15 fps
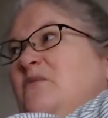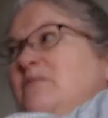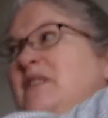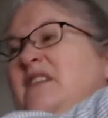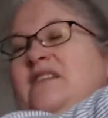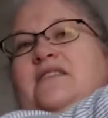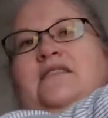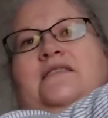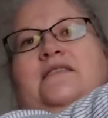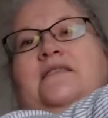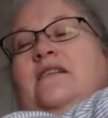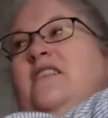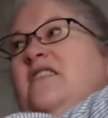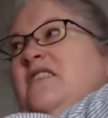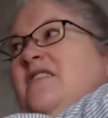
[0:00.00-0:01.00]
piece
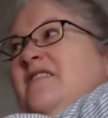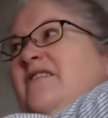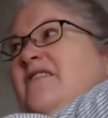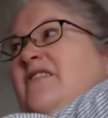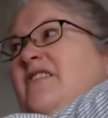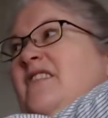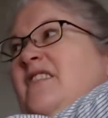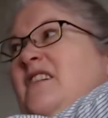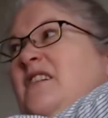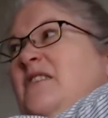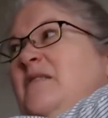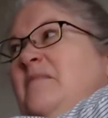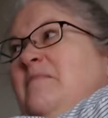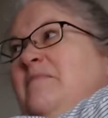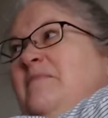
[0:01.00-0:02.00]
of
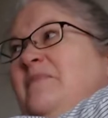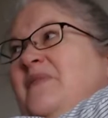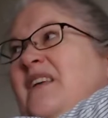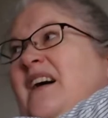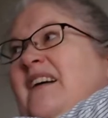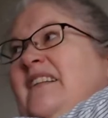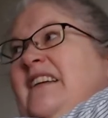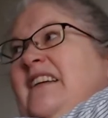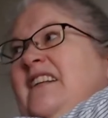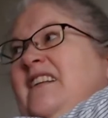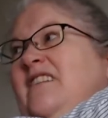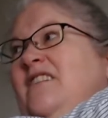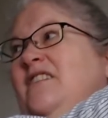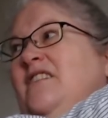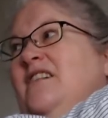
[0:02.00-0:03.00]
eyelet in
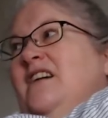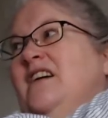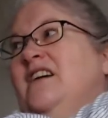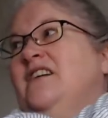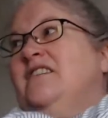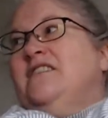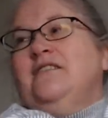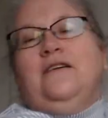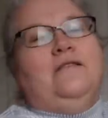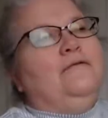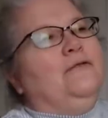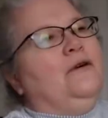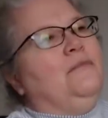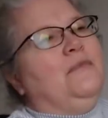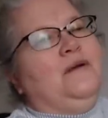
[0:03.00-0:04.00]
there to
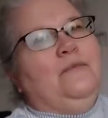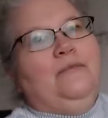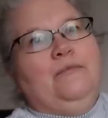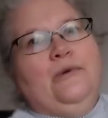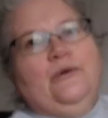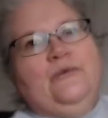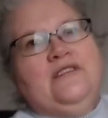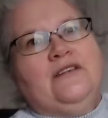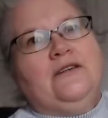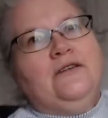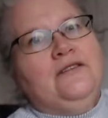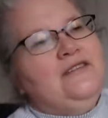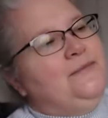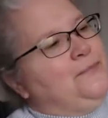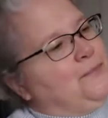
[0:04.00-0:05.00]
cover up my
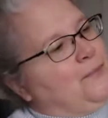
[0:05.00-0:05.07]
boobsicles.